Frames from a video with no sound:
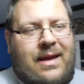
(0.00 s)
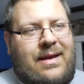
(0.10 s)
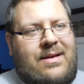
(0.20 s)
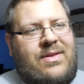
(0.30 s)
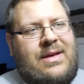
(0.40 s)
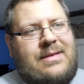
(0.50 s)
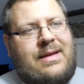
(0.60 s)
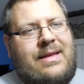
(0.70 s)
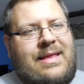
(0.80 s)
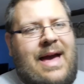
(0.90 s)
and things
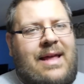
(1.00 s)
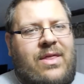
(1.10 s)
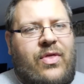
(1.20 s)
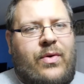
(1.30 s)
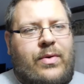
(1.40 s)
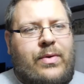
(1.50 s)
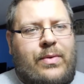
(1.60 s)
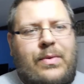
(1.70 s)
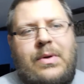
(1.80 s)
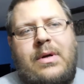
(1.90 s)
like that through
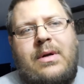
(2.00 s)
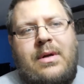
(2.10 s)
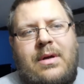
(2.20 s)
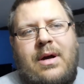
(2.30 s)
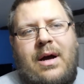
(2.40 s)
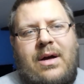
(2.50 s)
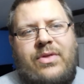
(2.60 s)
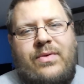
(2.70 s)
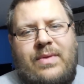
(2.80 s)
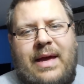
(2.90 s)
uh,
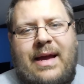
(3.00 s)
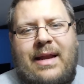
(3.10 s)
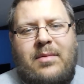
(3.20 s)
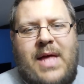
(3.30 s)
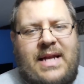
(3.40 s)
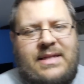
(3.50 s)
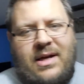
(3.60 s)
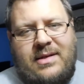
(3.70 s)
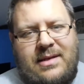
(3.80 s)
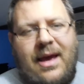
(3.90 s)
through that kind of black
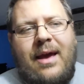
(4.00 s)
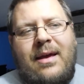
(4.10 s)
dossier.